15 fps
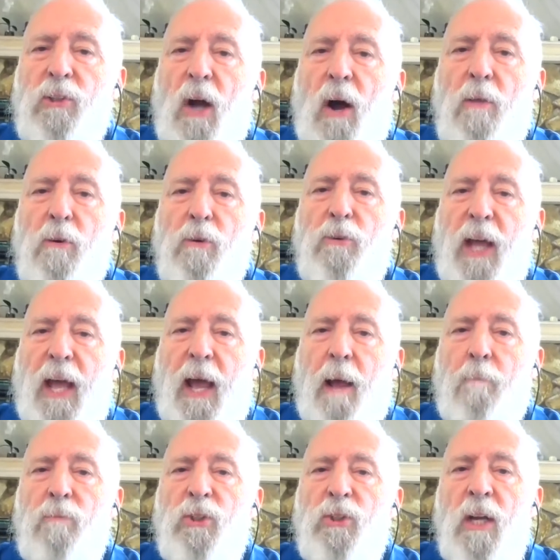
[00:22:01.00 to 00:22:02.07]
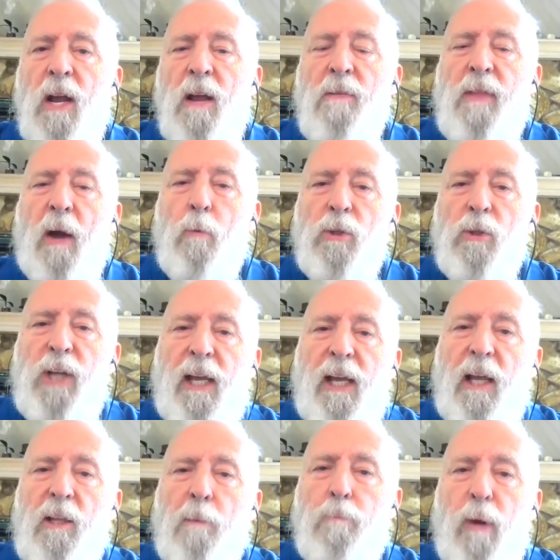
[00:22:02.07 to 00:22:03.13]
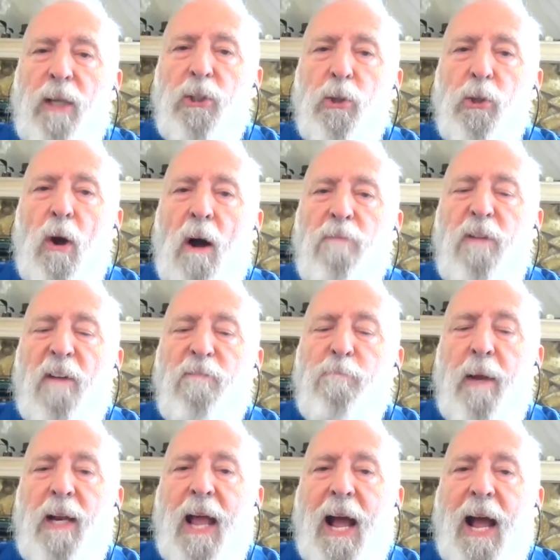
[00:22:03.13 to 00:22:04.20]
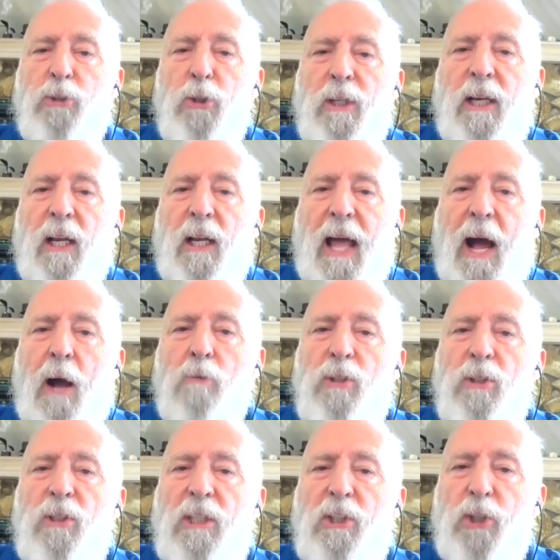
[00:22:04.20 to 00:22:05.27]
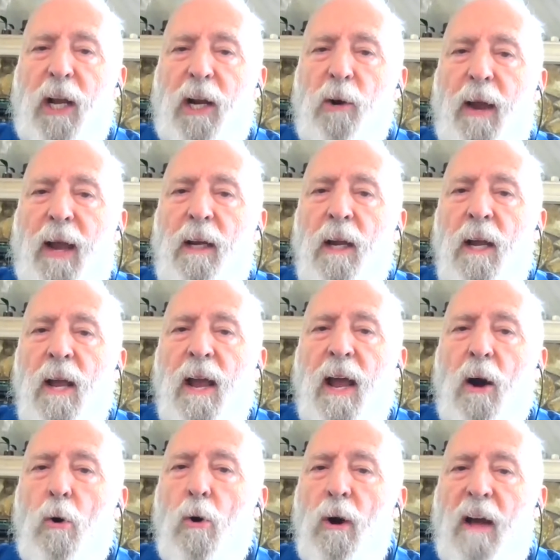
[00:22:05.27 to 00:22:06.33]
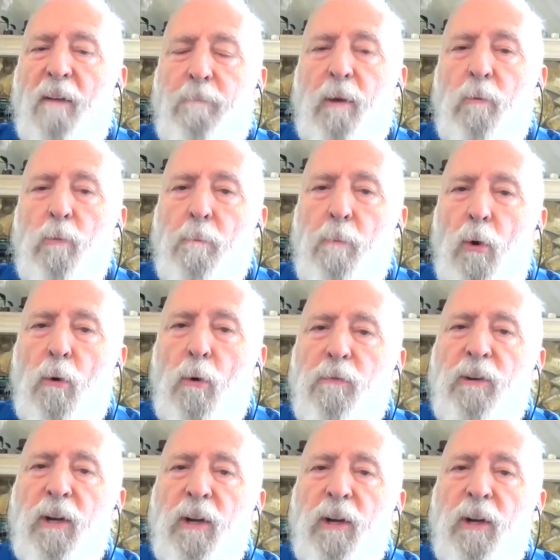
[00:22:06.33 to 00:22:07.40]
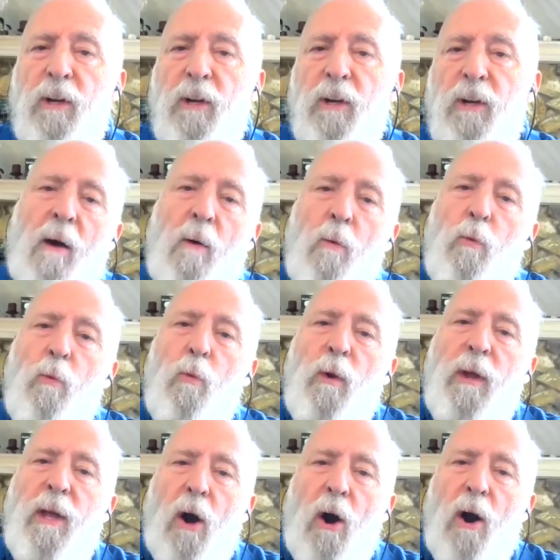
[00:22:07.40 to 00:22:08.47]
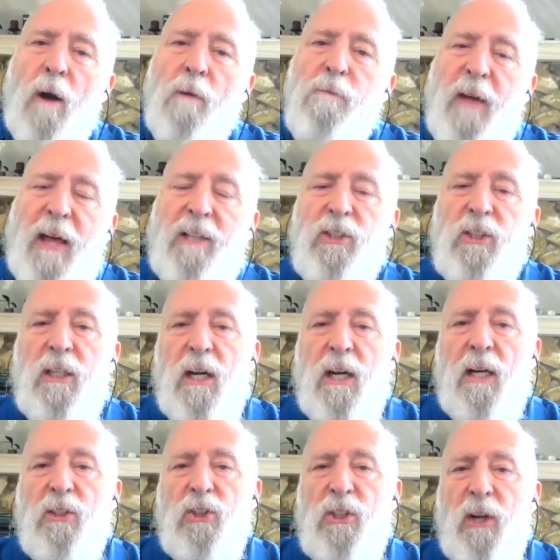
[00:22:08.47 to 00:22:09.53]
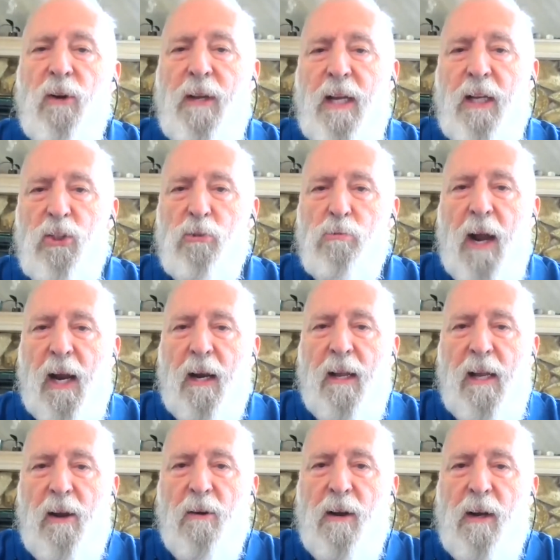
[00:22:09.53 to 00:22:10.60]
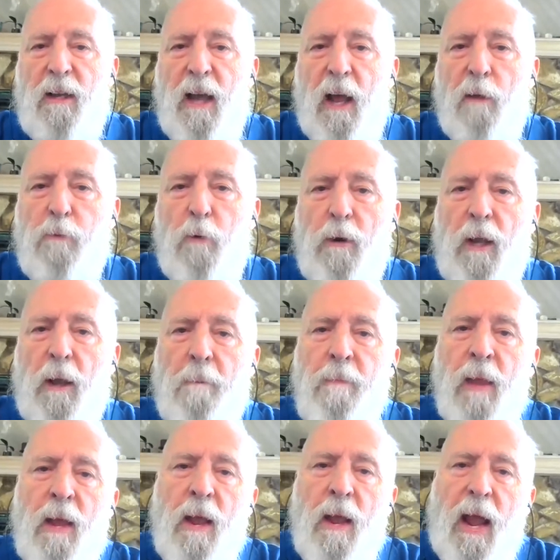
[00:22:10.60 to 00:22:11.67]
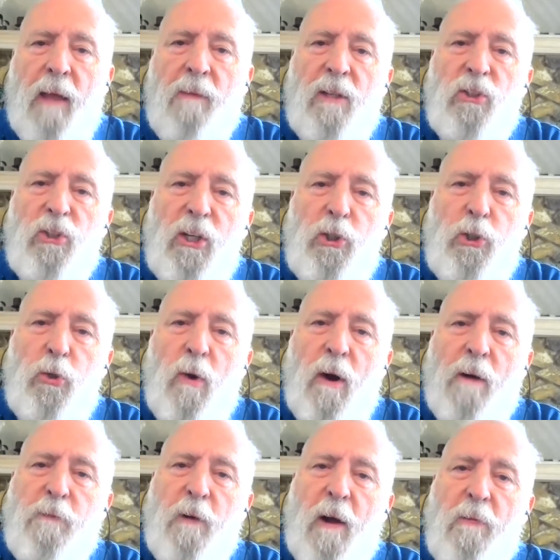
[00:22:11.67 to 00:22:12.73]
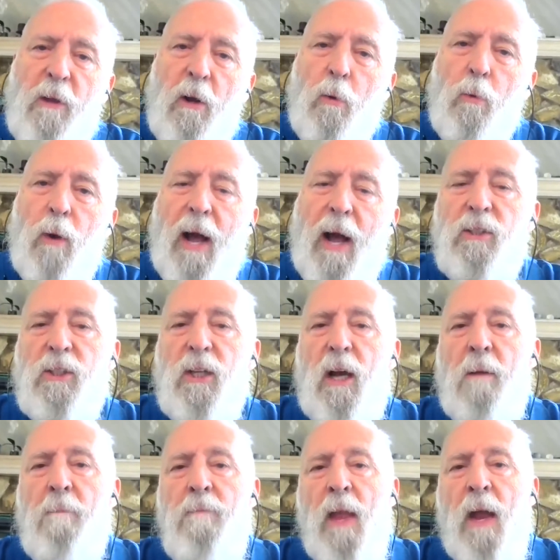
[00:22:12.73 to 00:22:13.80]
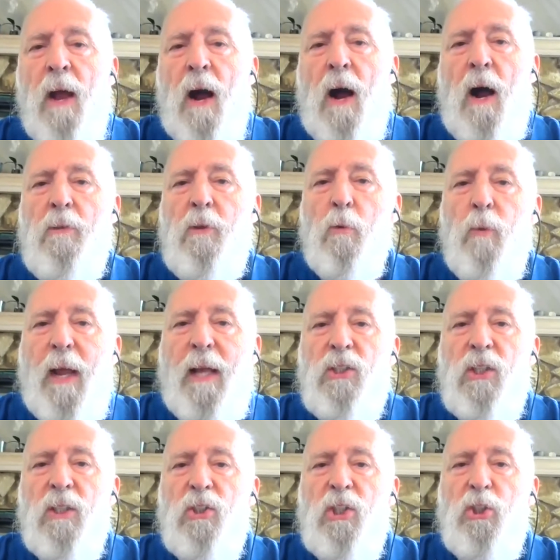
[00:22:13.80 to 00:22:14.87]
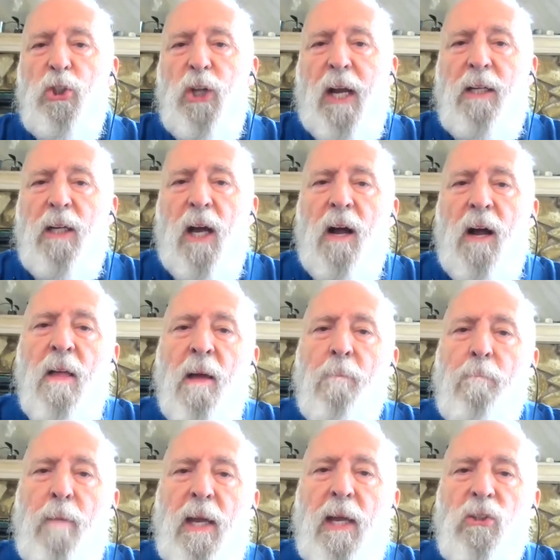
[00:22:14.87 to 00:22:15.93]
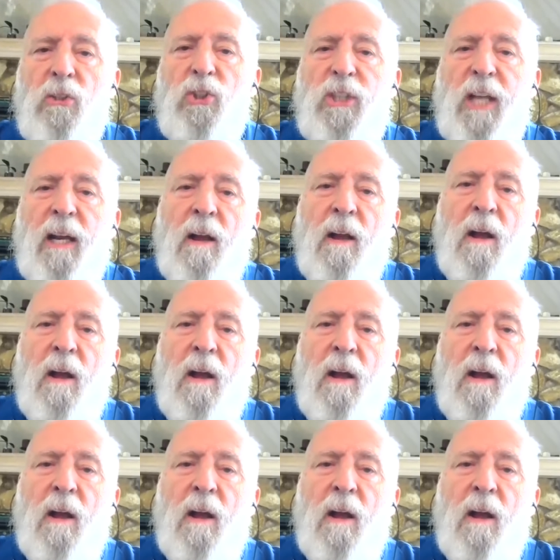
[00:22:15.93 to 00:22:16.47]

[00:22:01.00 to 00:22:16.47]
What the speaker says: other dams that were taking the pressure off have been actually allowed to degenerate or have been removed. We are facing a serious threat here in California. And this issue of the La Raza, the racist agenda, means that